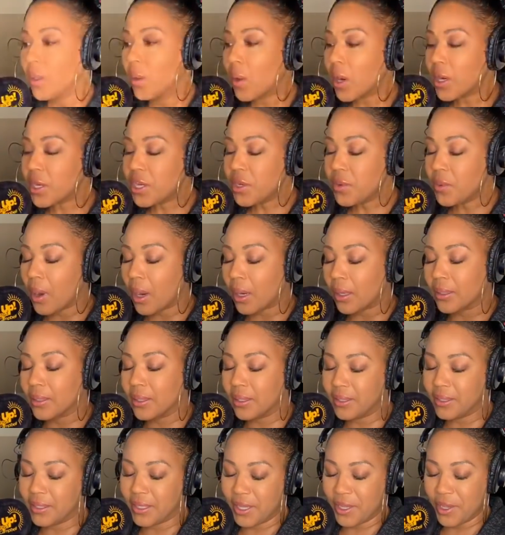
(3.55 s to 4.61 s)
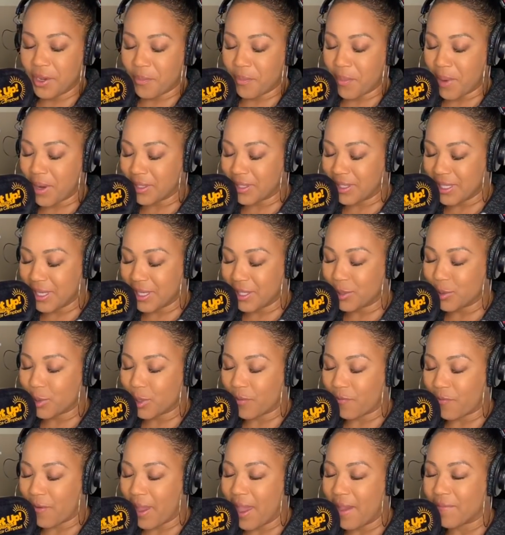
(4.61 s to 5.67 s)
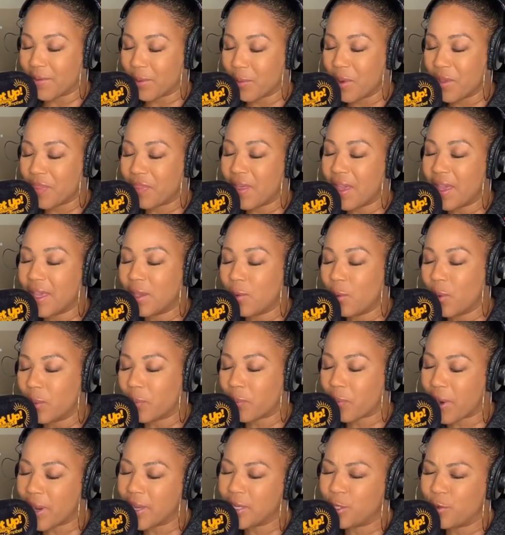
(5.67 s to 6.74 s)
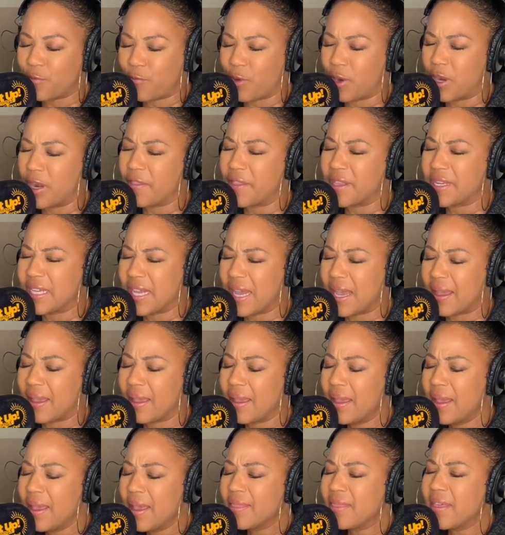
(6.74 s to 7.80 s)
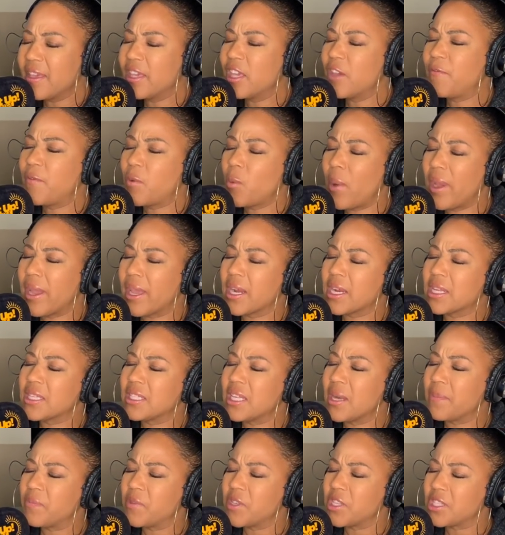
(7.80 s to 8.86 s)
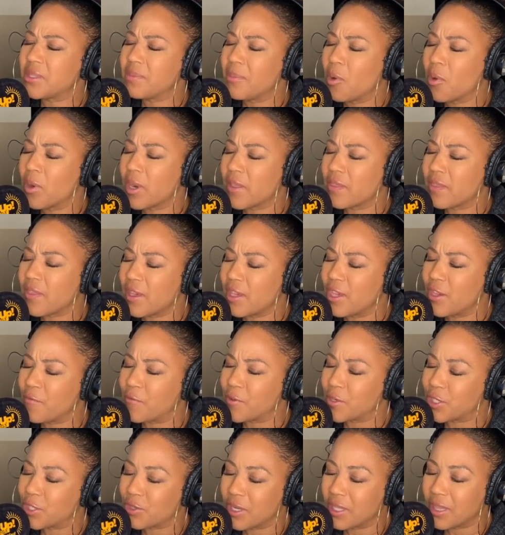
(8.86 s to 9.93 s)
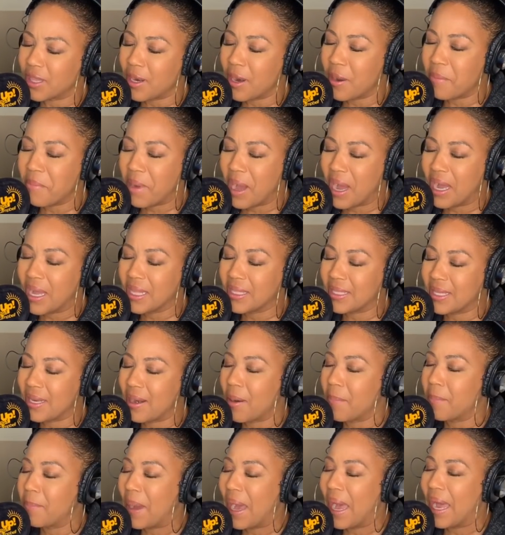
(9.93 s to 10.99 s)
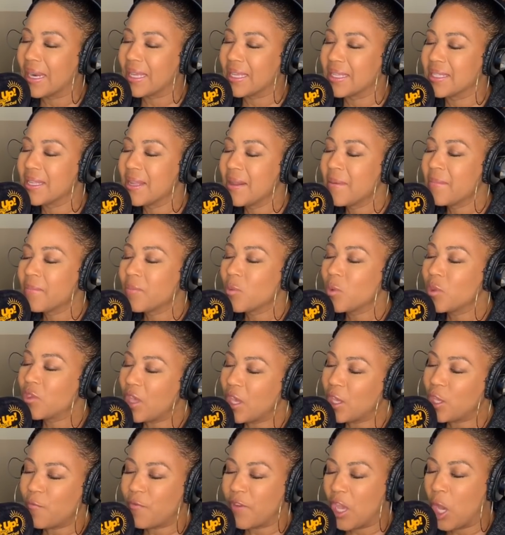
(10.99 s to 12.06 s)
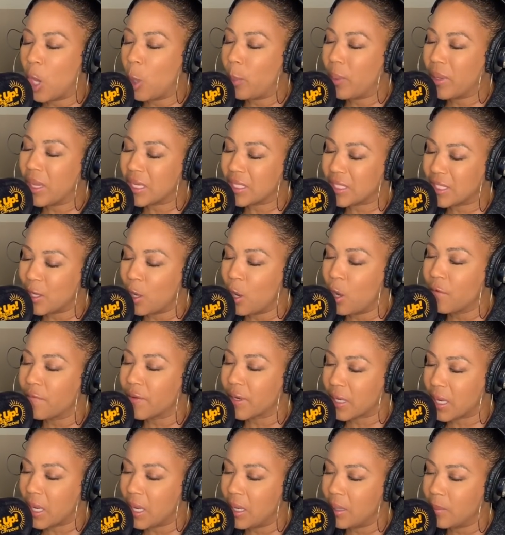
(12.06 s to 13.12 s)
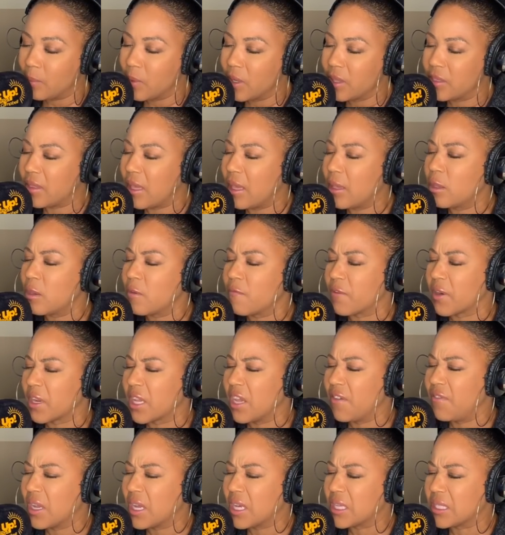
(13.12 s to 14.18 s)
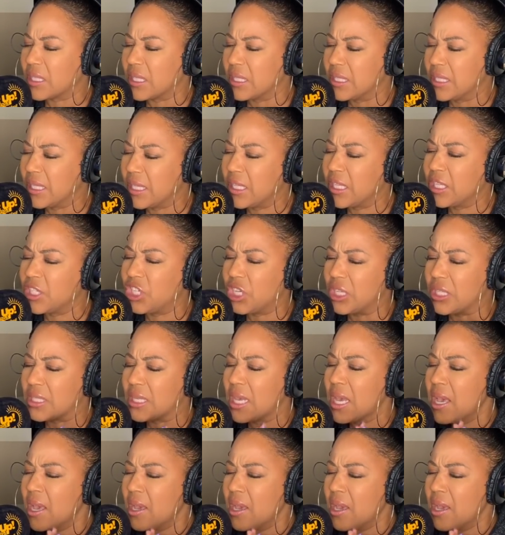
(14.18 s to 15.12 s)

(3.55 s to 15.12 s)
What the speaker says: Lord, you are good and your mercy endureth forever. We thank you and praise you for another day. Thank you for waking us up this morning. Thank you for strengthening our minds and our bodies. We thank you for helping us to overcome. We thank you for giving us the diligence,